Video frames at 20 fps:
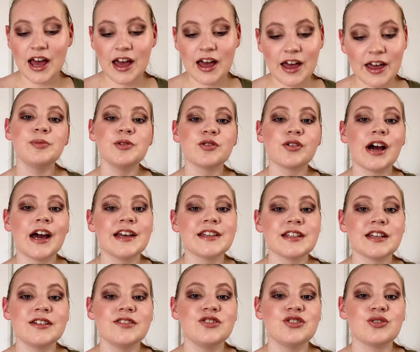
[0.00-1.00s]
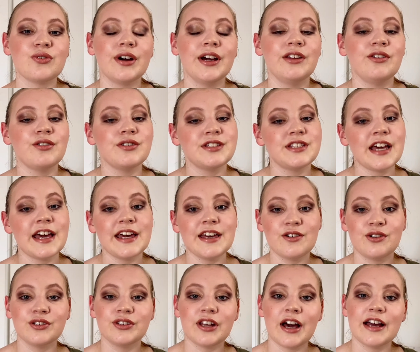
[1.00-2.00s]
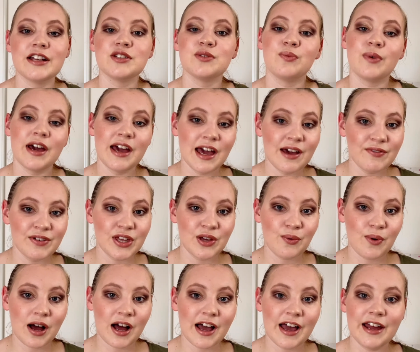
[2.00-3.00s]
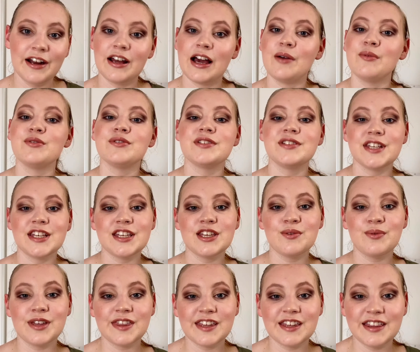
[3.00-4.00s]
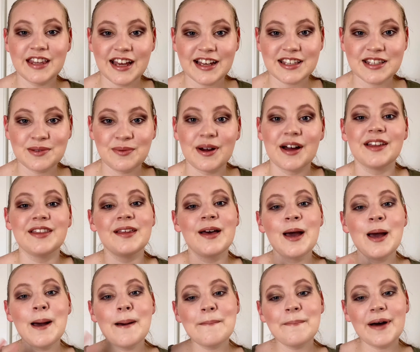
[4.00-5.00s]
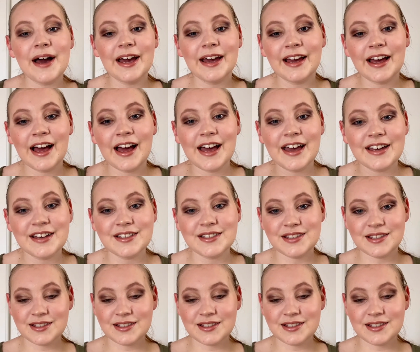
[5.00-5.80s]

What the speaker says: Hope you guys enjoy your day or night wherever you are, and I will see you in the next one. Bye guys.